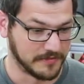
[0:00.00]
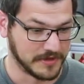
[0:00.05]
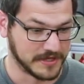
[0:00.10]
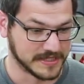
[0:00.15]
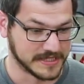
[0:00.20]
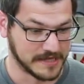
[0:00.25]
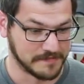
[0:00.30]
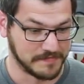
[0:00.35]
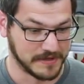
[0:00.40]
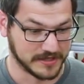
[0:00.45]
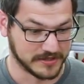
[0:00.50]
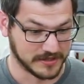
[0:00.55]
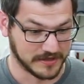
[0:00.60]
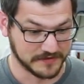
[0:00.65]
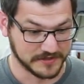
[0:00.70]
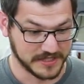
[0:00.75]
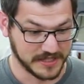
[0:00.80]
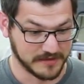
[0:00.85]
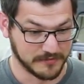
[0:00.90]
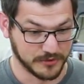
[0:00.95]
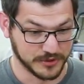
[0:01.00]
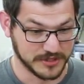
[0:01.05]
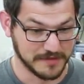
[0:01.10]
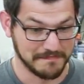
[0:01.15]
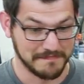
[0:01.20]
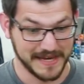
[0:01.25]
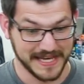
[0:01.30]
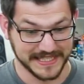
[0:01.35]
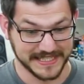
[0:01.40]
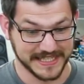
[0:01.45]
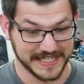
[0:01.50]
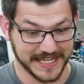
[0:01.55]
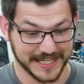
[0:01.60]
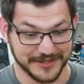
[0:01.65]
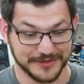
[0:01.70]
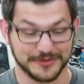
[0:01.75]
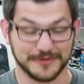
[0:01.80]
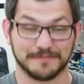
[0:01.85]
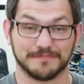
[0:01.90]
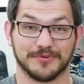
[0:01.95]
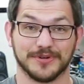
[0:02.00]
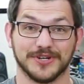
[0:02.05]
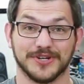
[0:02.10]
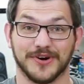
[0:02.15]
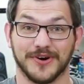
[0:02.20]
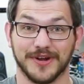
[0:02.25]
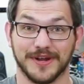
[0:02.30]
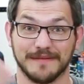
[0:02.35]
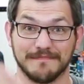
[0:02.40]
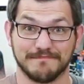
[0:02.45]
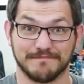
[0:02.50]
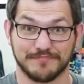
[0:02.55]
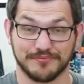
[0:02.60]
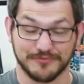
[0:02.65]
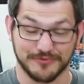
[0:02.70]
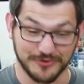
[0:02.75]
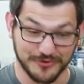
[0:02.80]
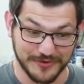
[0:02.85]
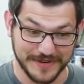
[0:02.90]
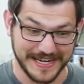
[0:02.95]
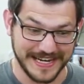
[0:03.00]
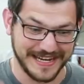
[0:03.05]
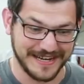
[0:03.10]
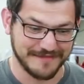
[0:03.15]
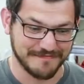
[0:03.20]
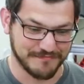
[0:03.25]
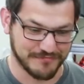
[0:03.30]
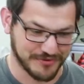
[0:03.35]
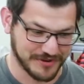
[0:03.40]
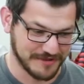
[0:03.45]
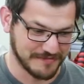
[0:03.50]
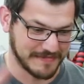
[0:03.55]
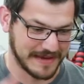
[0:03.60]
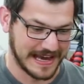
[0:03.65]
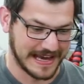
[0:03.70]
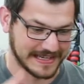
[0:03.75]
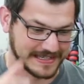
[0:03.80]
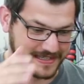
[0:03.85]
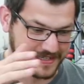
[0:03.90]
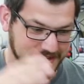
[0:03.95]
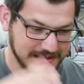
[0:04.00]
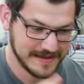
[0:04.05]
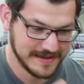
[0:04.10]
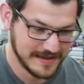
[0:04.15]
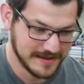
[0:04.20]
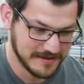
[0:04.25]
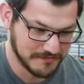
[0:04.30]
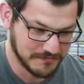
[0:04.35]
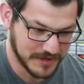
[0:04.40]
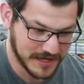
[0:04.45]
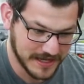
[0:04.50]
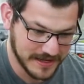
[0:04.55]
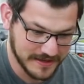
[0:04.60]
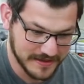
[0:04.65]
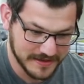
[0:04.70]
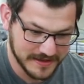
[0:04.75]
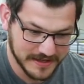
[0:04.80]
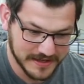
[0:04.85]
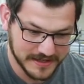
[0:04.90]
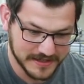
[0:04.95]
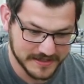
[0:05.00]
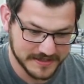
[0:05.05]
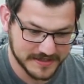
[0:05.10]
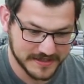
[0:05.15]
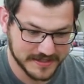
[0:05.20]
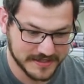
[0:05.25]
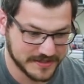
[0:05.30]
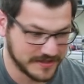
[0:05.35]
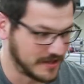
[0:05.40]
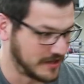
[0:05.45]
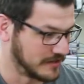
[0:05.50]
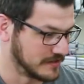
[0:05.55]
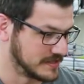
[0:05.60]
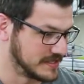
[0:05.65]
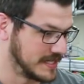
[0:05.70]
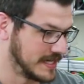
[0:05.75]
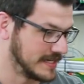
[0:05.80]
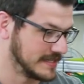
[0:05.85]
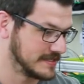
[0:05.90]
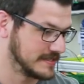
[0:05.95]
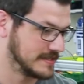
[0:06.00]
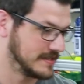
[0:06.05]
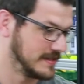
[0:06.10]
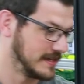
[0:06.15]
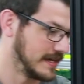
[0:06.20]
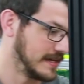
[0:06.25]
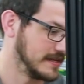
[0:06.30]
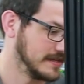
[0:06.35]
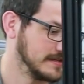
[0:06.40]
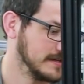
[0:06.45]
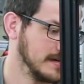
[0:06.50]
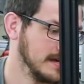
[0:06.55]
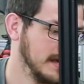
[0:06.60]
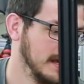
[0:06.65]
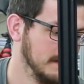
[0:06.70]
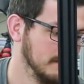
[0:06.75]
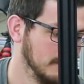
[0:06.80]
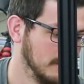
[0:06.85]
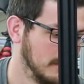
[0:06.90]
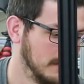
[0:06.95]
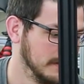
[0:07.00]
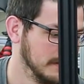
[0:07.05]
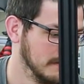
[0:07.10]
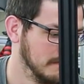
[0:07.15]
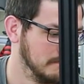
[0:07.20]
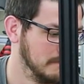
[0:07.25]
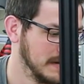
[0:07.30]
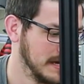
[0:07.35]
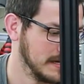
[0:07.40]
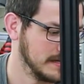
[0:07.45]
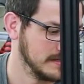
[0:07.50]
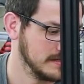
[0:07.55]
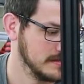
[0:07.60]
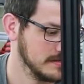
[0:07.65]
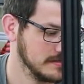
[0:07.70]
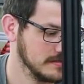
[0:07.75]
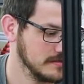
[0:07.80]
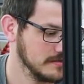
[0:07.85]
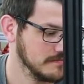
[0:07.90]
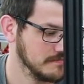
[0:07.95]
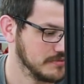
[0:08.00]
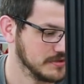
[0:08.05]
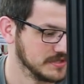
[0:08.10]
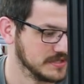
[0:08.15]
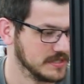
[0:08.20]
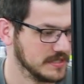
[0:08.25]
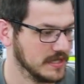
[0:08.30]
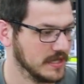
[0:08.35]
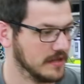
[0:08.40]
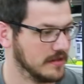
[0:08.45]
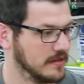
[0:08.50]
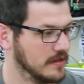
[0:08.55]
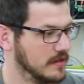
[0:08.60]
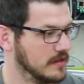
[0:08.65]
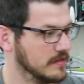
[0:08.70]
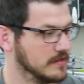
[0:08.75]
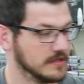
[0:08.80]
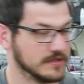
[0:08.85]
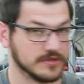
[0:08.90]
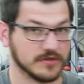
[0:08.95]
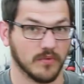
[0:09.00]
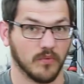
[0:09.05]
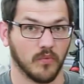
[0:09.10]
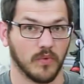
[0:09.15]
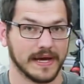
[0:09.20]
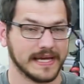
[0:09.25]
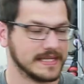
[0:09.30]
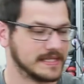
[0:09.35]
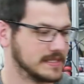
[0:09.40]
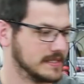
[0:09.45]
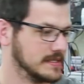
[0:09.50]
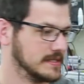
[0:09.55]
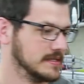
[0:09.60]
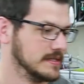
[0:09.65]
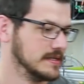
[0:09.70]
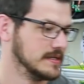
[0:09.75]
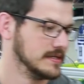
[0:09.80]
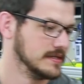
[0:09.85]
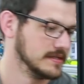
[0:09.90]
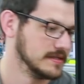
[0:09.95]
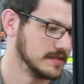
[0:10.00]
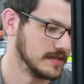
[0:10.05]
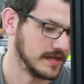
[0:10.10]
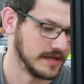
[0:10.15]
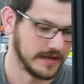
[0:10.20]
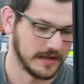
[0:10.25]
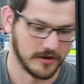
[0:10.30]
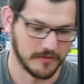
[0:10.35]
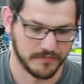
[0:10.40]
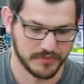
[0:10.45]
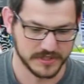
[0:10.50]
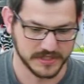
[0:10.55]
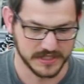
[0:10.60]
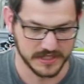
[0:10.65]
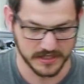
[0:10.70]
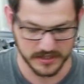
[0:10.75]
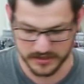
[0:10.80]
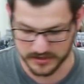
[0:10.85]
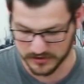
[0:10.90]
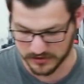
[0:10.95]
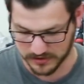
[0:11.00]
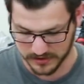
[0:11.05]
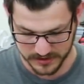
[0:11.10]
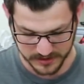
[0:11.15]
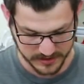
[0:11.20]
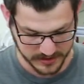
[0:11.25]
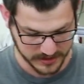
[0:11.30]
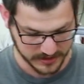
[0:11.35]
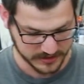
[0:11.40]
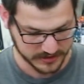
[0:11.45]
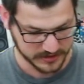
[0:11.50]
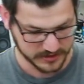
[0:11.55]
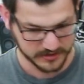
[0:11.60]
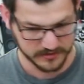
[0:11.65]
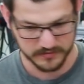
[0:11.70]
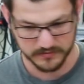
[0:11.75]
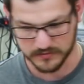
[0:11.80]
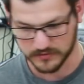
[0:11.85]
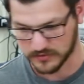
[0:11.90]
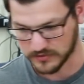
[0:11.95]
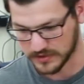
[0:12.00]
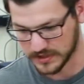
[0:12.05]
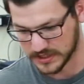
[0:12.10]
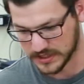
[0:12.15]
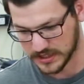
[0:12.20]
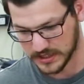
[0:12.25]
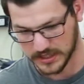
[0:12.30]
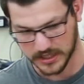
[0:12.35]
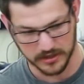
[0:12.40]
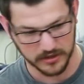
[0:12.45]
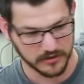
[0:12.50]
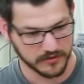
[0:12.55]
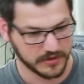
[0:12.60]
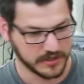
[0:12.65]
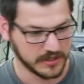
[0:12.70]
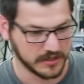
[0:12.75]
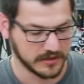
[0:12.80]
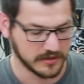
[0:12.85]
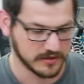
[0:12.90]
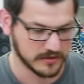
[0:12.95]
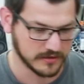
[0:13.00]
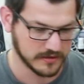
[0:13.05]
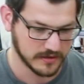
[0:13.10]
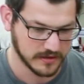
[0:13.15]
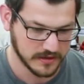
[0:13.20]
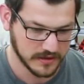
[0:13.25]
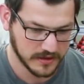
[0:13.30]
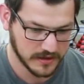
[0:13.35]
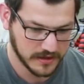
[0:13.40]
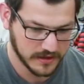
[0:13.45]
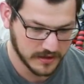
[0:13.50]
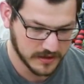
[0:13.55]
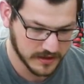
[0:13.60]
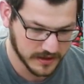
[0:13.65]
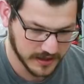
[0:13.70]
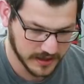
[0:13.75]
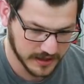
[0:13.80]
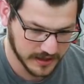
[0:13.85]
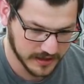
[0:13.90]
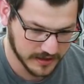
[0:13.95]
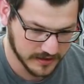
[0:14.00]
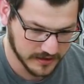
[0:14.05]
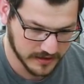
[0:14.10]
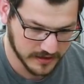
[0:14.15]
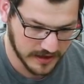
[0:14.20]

because I picked obviously the most amazing color to print on a green print mat, but this is their test that came on the bed, printed in this white. I now printed it on this crazy yellow here, and